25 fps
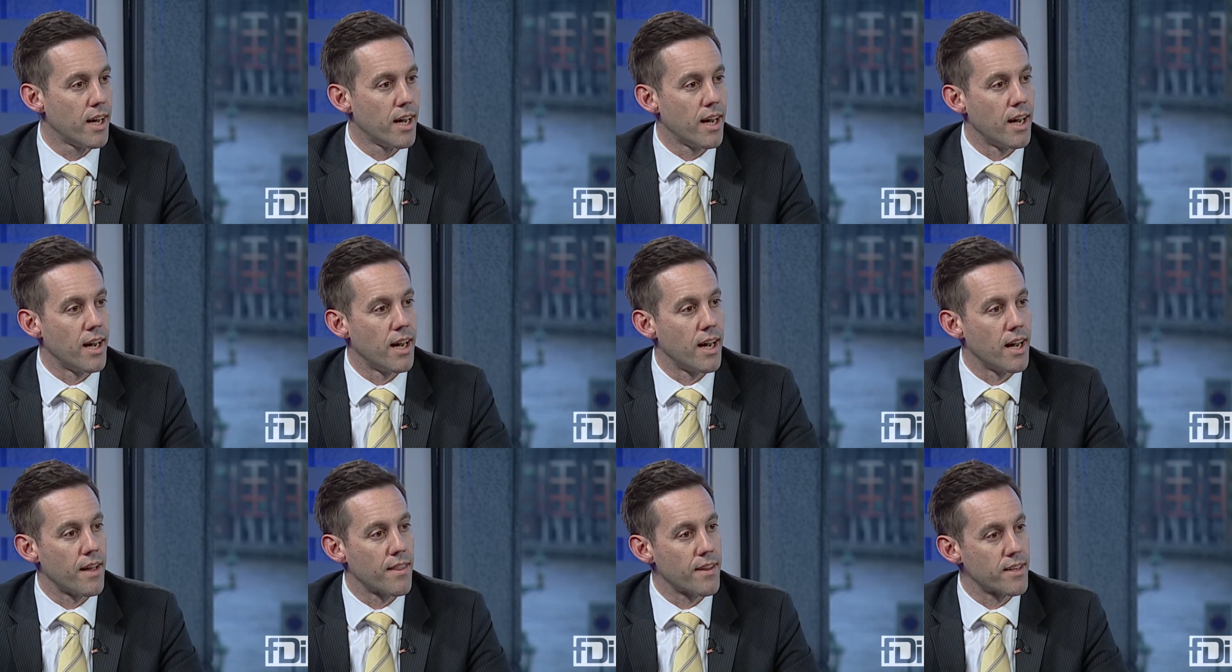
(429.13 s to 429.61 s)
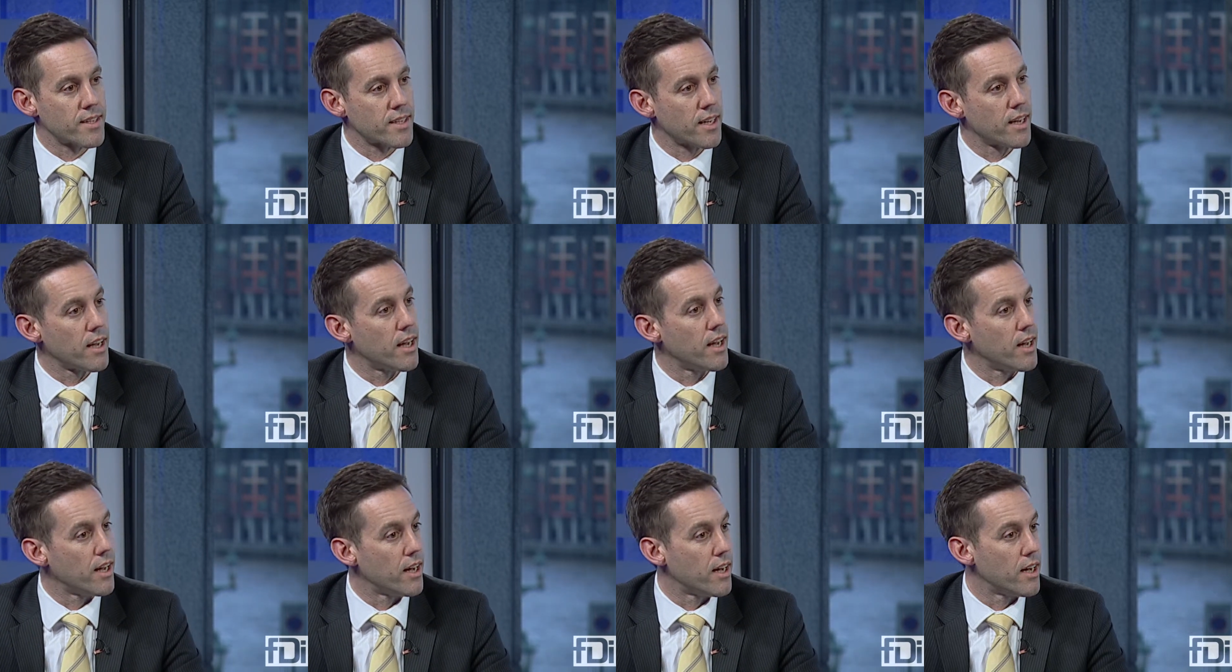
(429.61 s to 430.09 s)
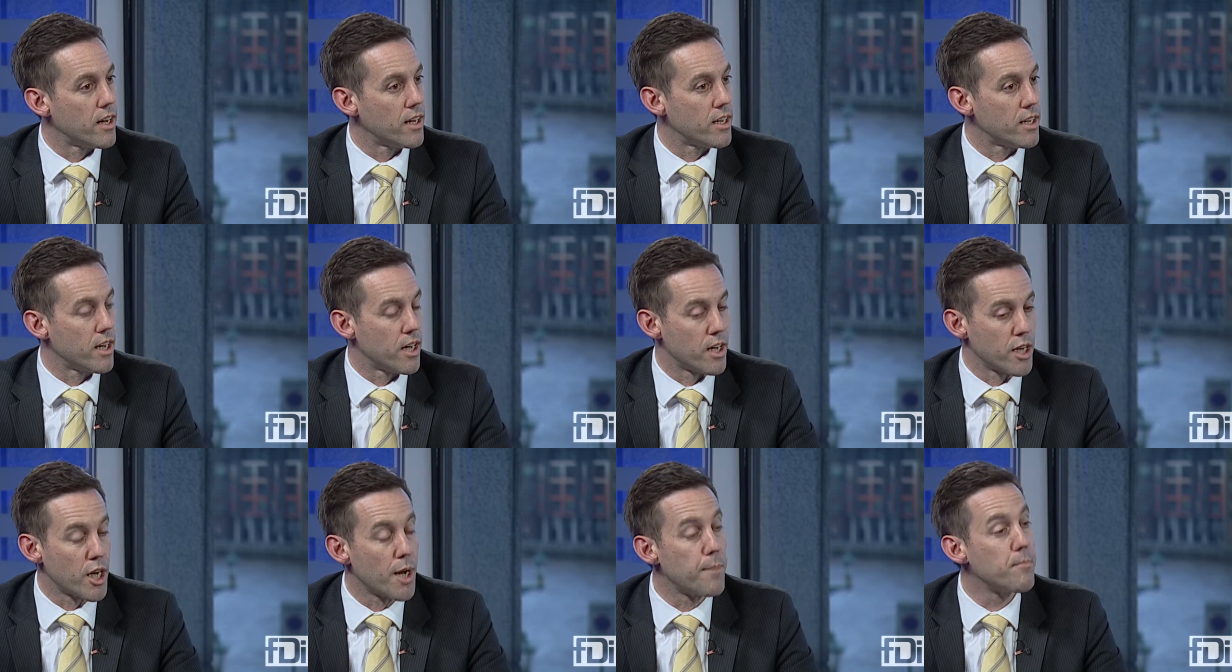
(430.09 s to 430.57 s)
and there's
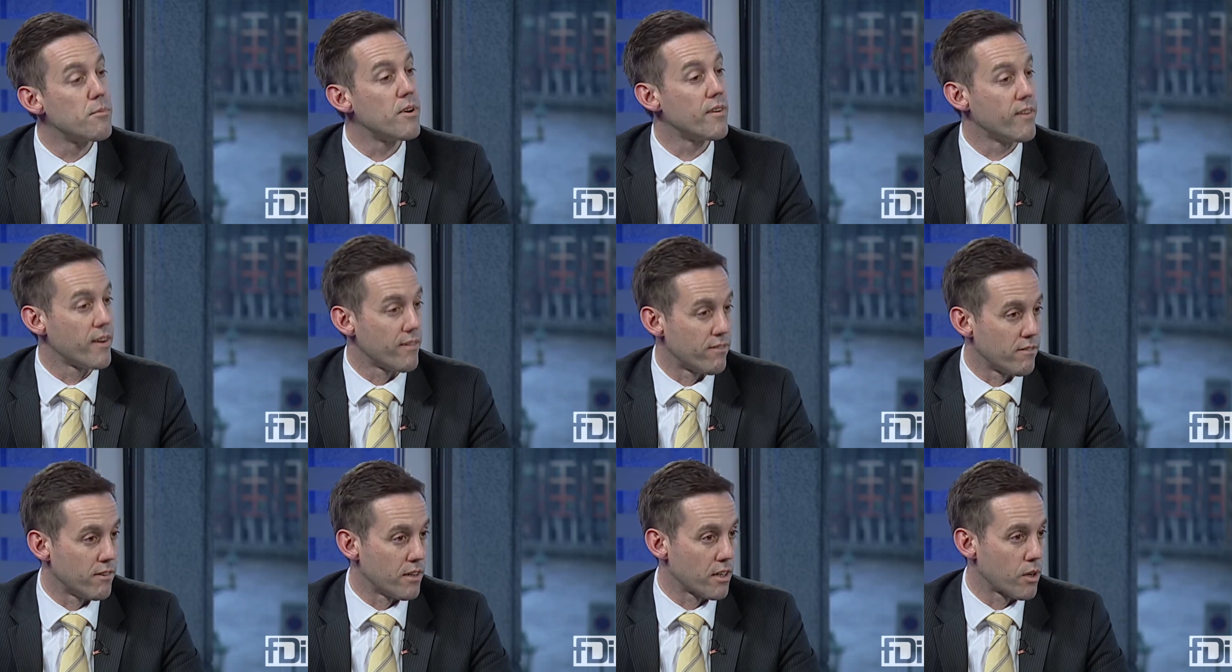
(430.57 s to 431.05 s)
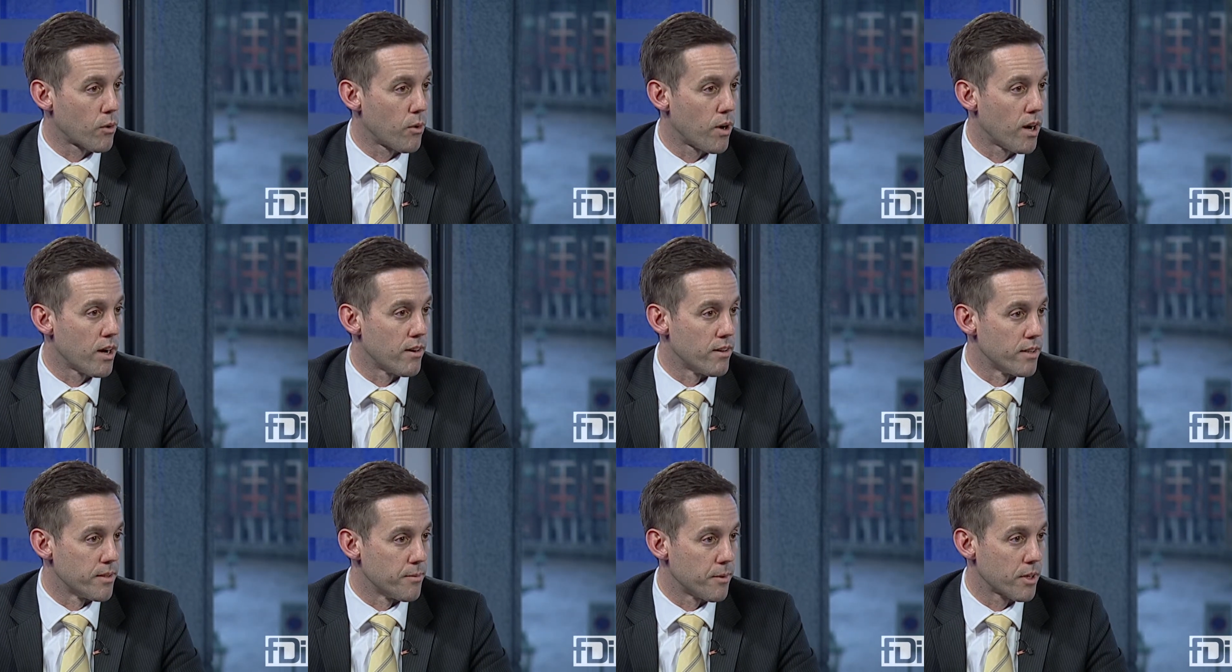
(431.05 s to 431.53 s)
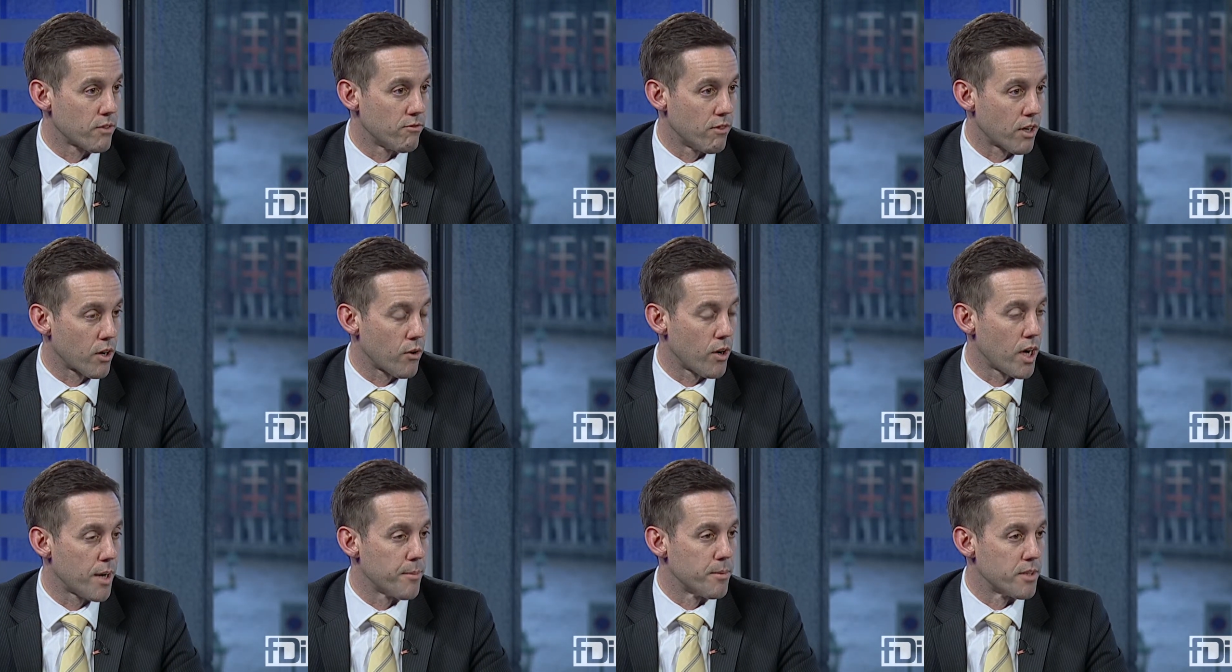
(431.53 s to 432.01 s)
a number of different
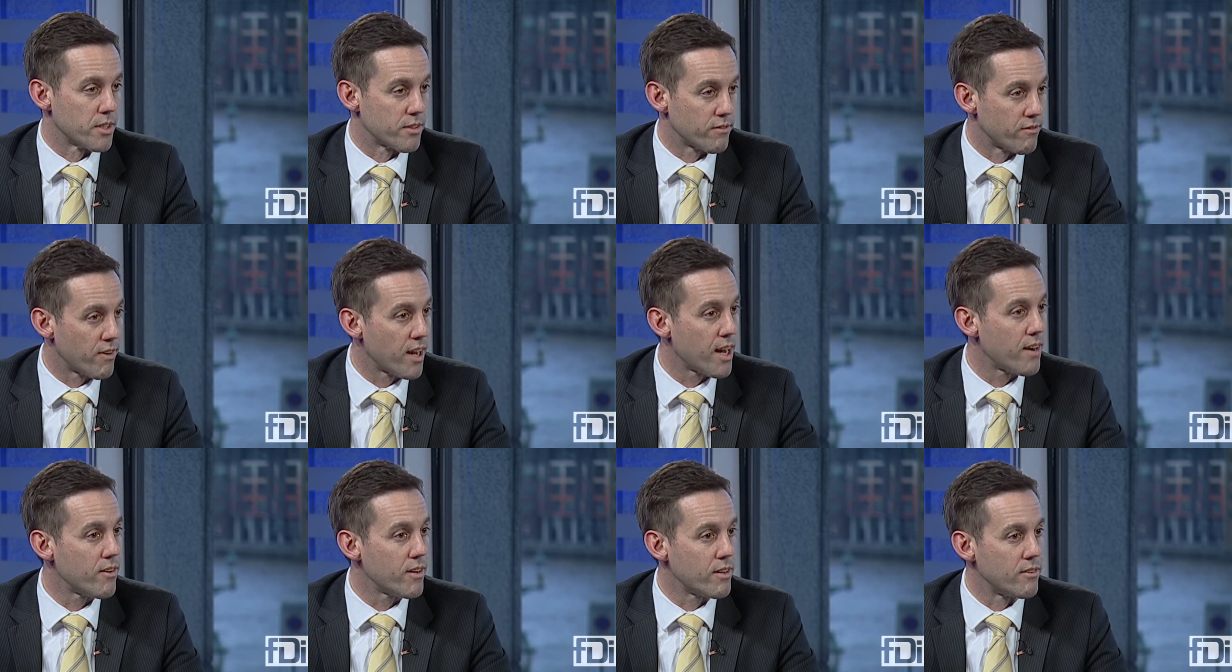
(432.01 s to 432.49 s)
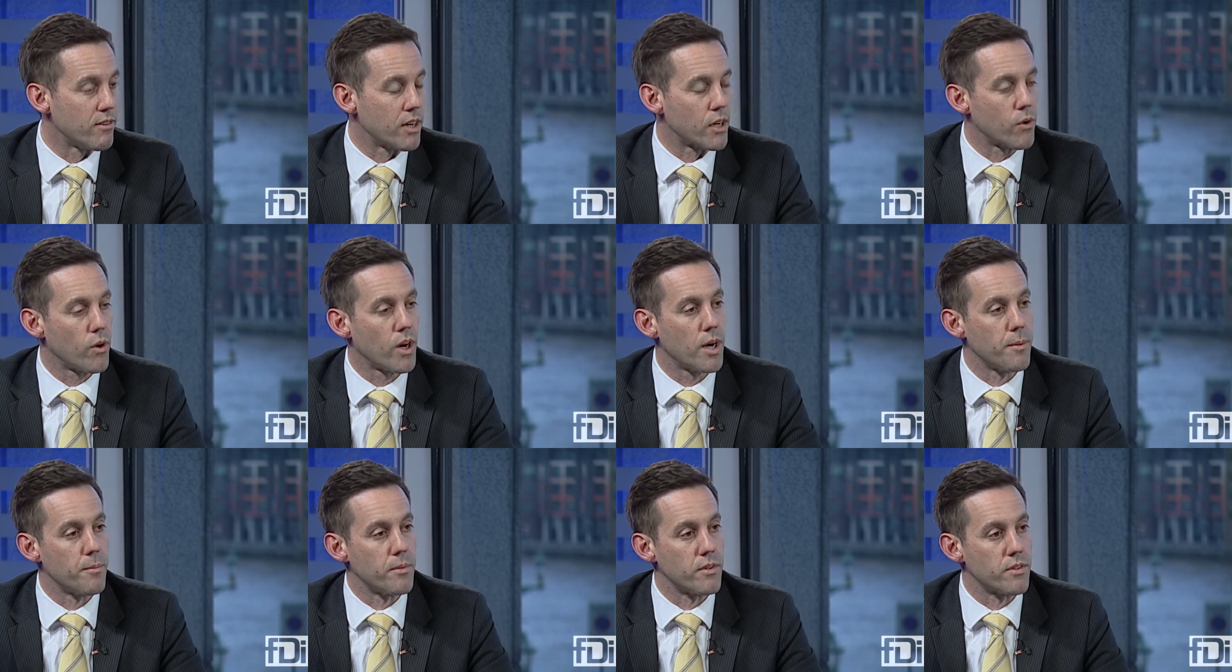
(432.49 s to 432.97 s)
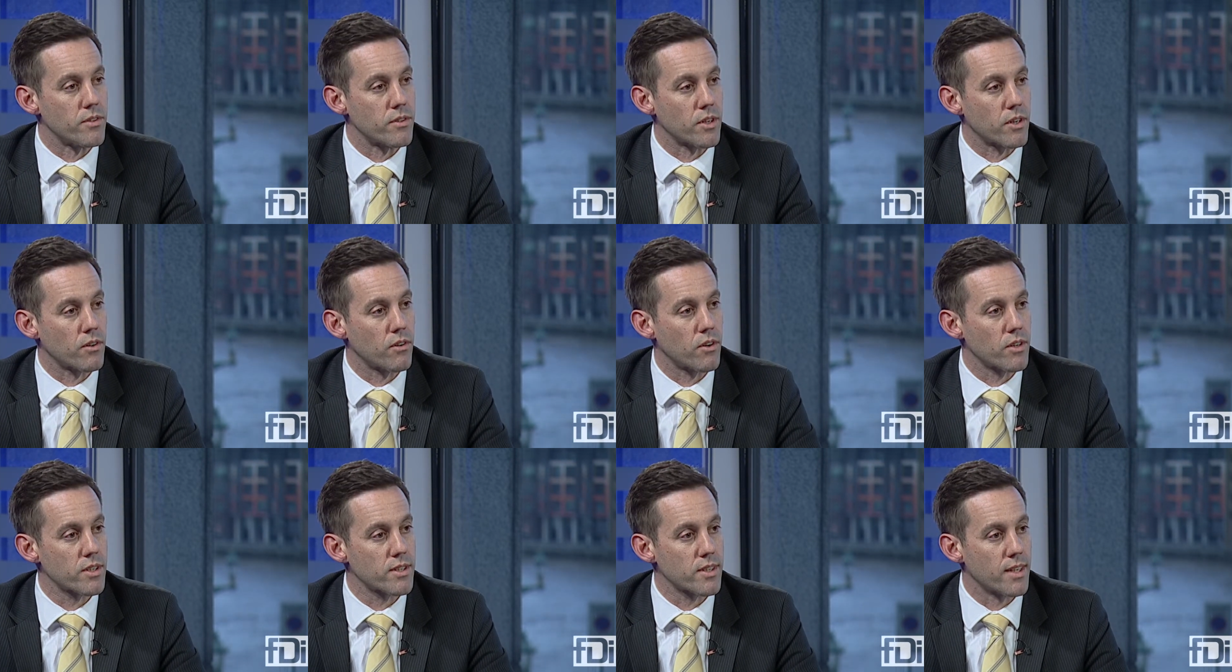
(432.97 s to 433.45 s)
varied requirements
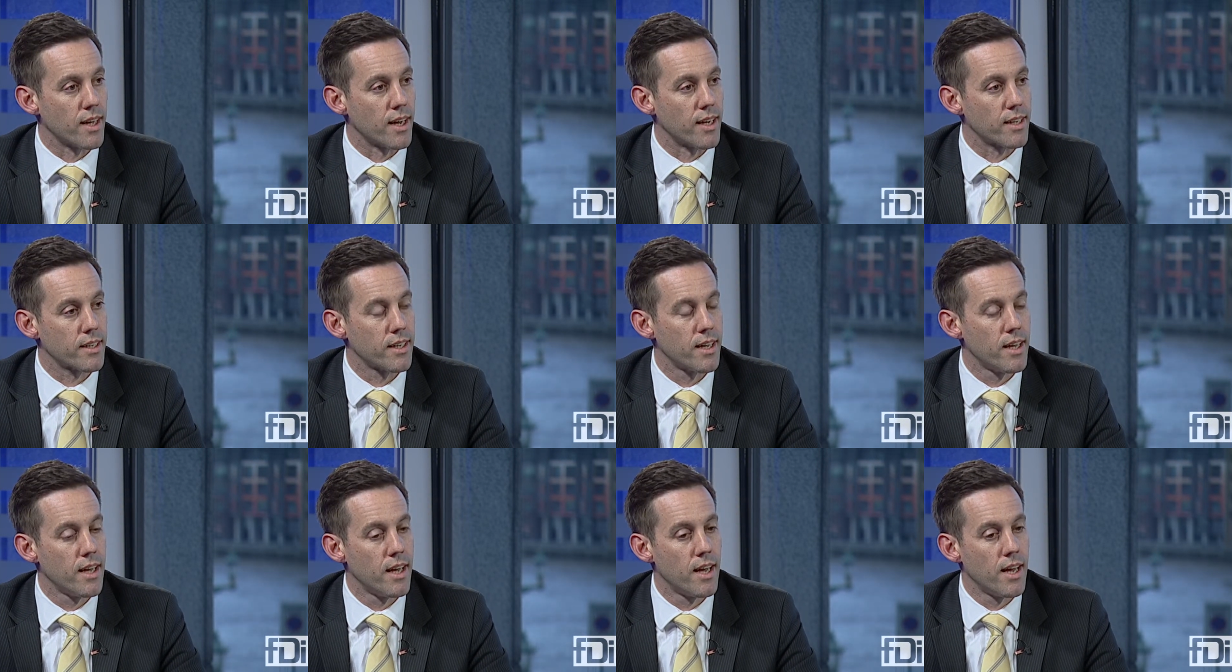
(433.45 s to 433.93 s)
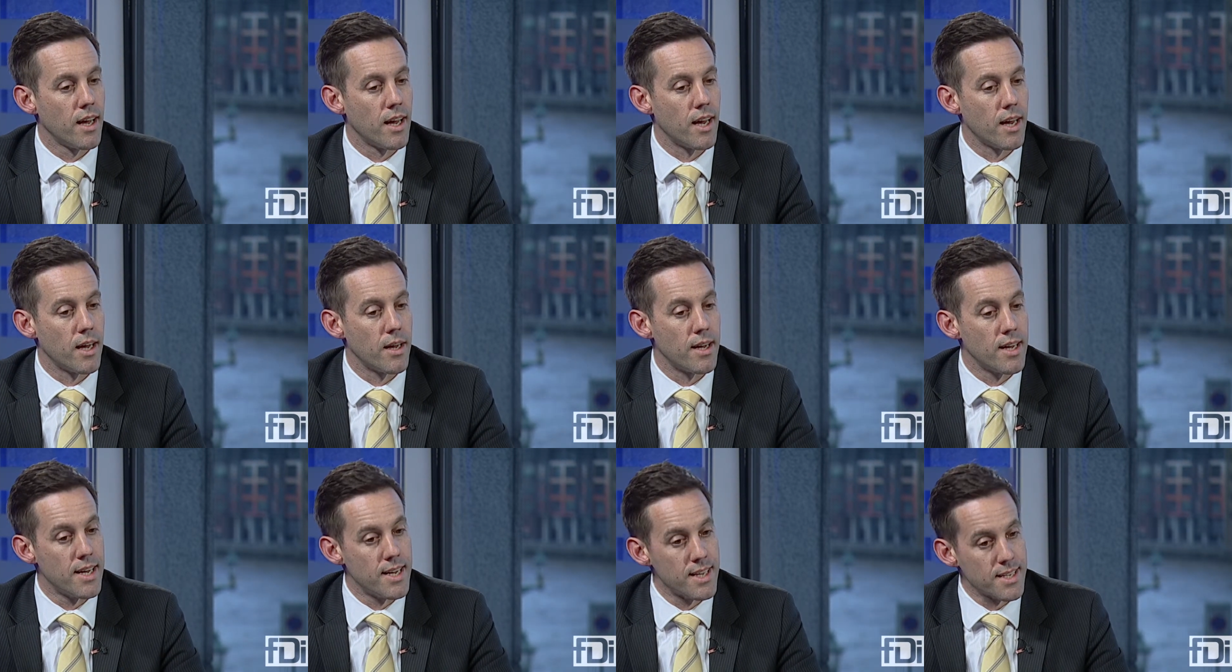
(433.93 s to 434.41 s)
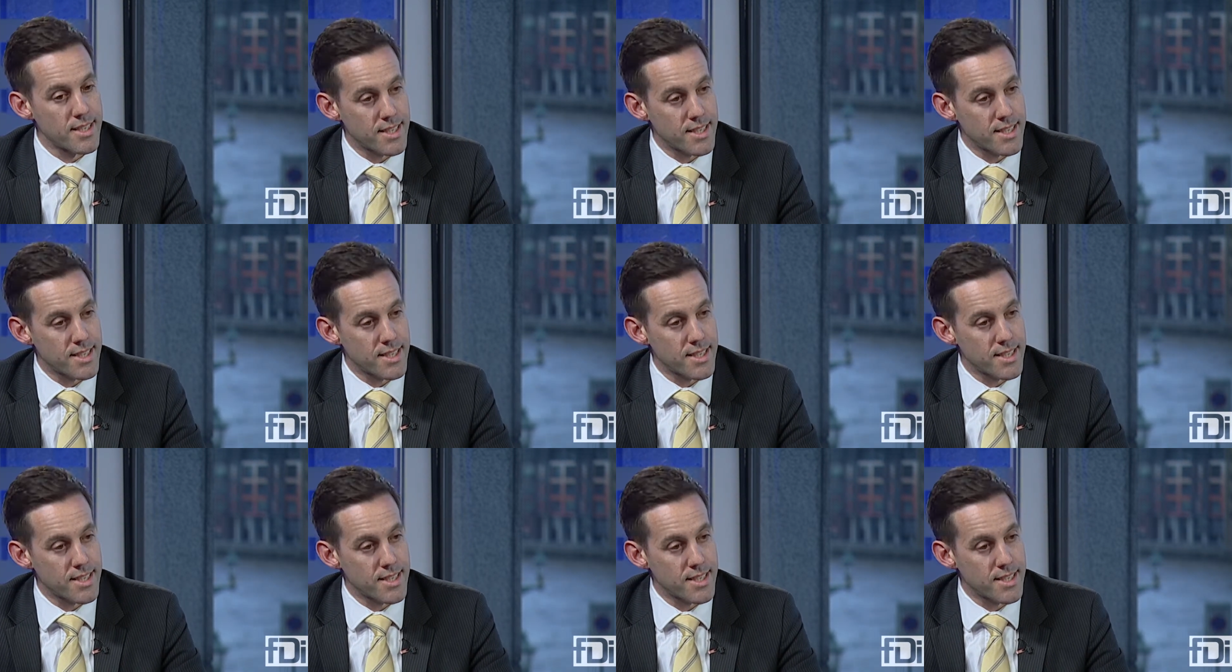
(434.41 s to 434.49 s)
across that.